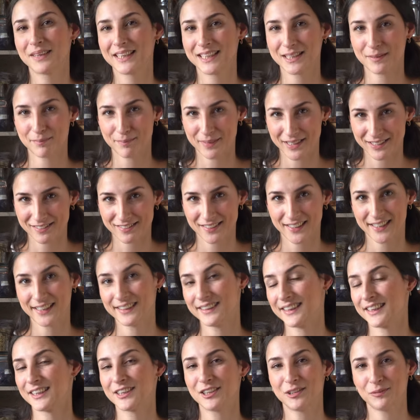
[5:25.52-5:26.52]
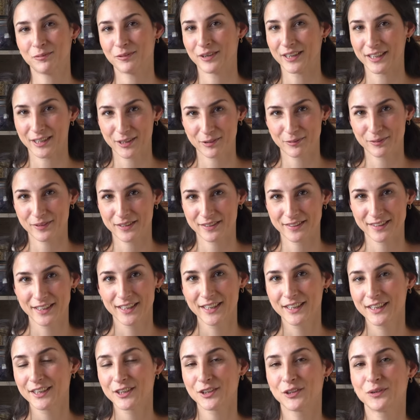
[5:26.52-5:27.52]
it better and that could work with
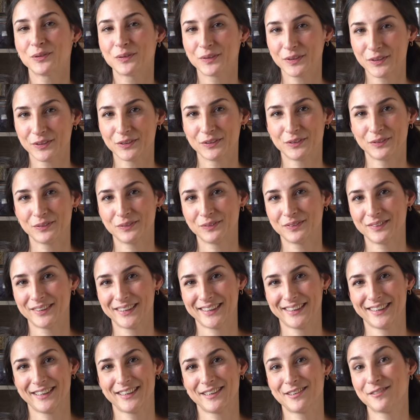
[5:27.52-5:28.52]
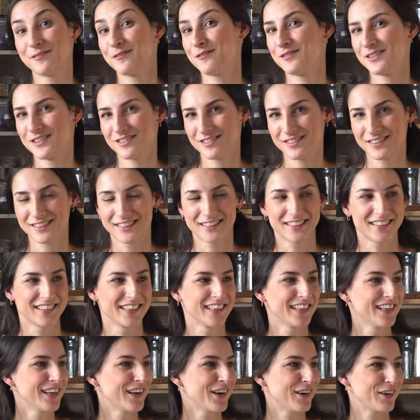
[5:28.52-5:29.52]
your own vision
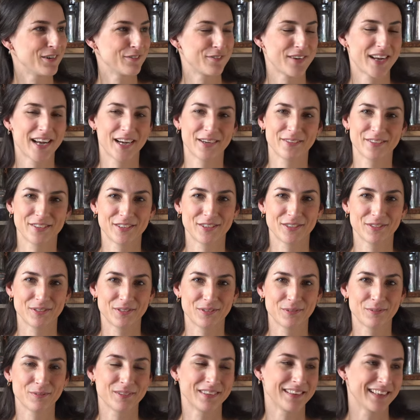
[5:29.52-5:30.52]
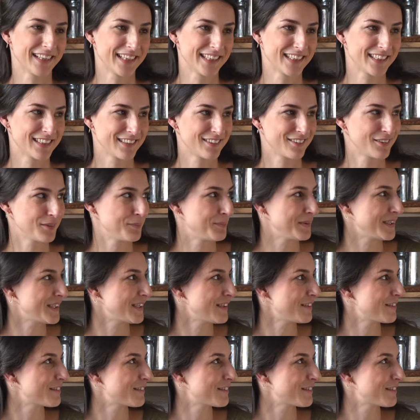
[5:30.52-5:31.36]
of how you would like it to be.